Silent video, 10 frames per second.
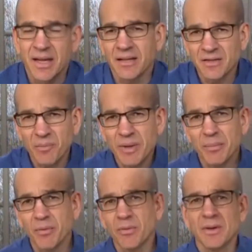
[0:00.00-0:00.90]
And some
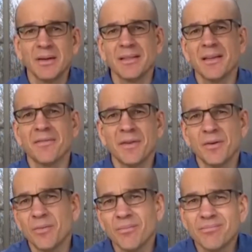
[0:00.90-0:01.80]
people, they
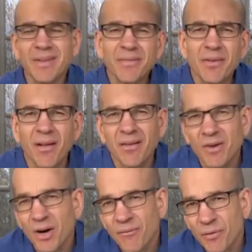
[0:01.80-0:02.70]
feel
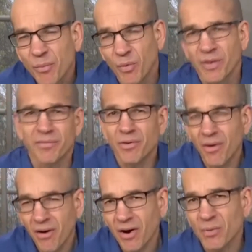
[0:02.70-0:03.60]
uncomfortable. They feel
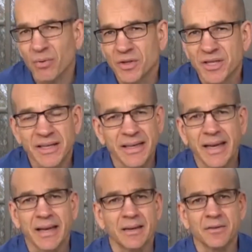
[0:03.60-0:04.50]
awkward shaking
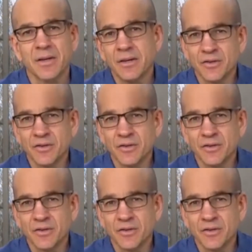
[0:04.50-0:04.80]
hands.